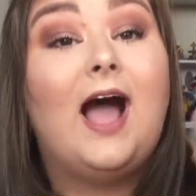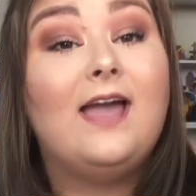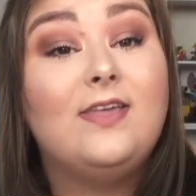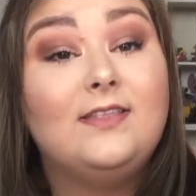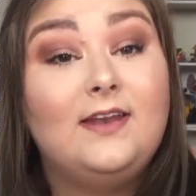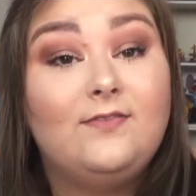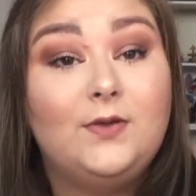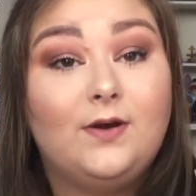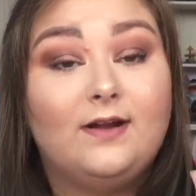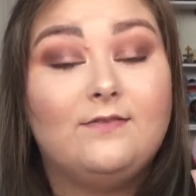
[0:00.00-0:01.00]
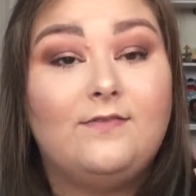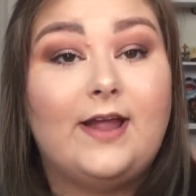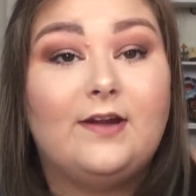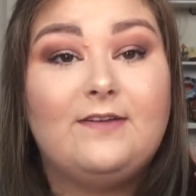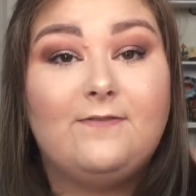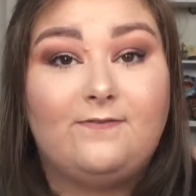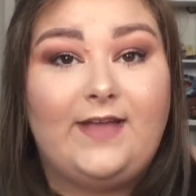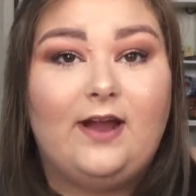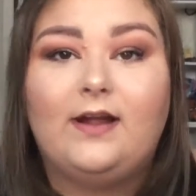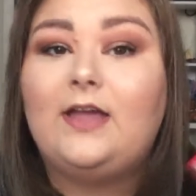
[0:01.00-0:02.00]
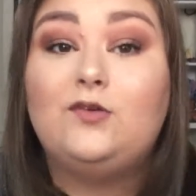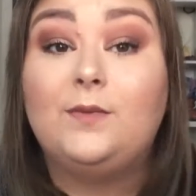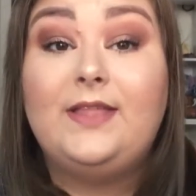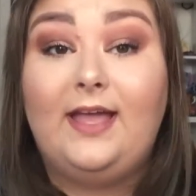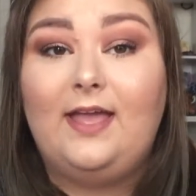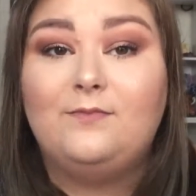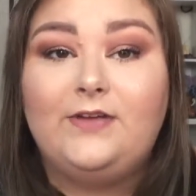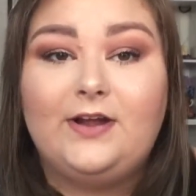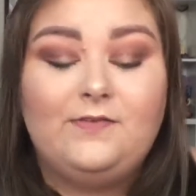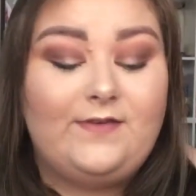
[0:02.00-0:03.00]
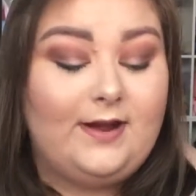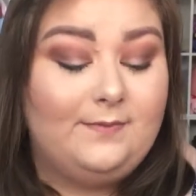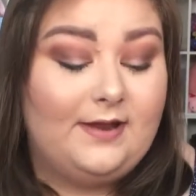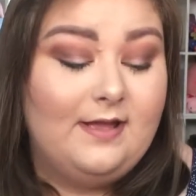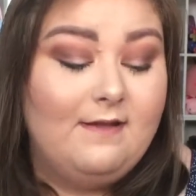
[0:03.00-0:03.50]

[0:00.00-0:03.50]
I think that if you are very fair, and normally I am very fair, but